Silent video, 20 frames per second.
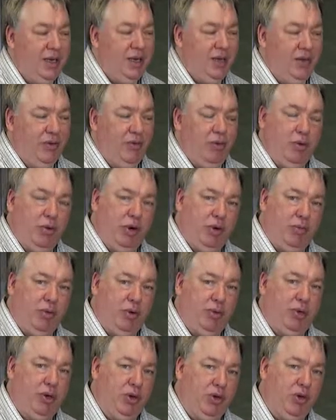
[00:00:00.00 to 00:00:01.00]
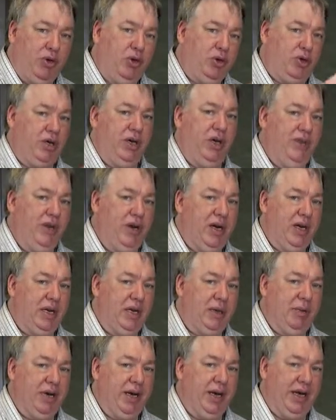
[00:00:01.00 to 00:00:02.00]
The rubber duck does give you a
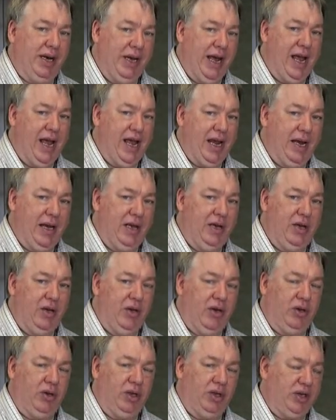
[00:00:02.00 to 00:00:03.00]
little bit of gain on your